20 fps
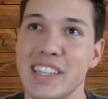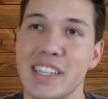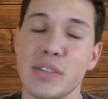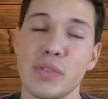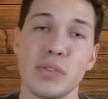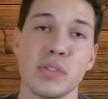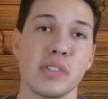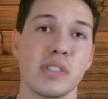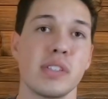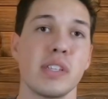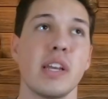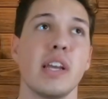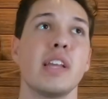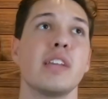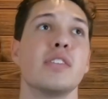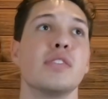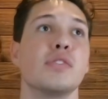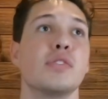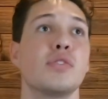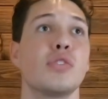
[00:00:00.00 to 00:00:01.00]
There's
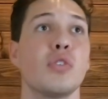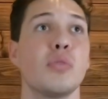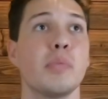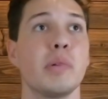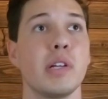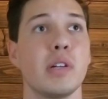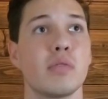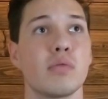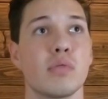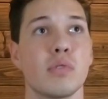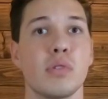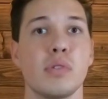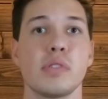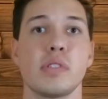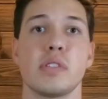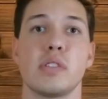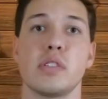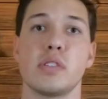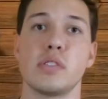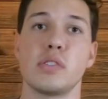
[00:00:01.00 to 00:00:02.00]
so many rules,
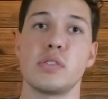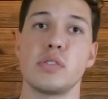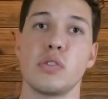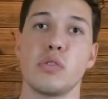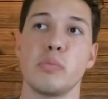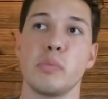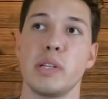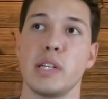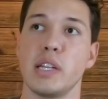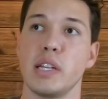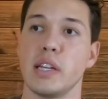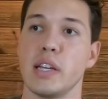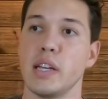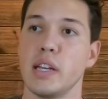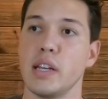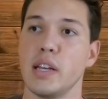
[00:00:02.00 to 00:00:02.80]
and there's so many